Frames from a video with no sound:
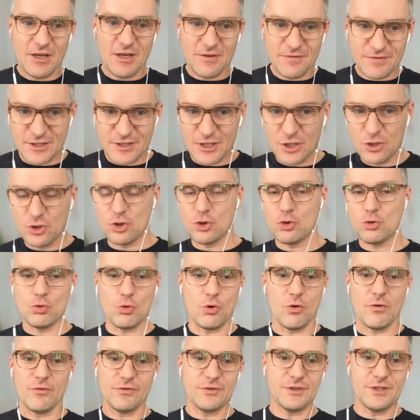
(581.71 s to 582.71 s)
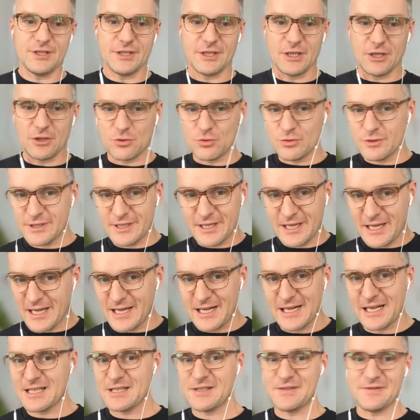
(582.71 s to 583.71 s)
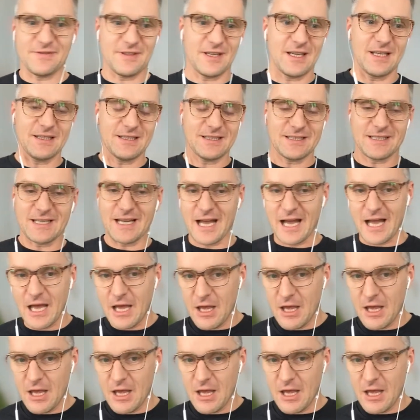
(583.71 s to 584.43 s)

and the foreign ministry are incompetent too.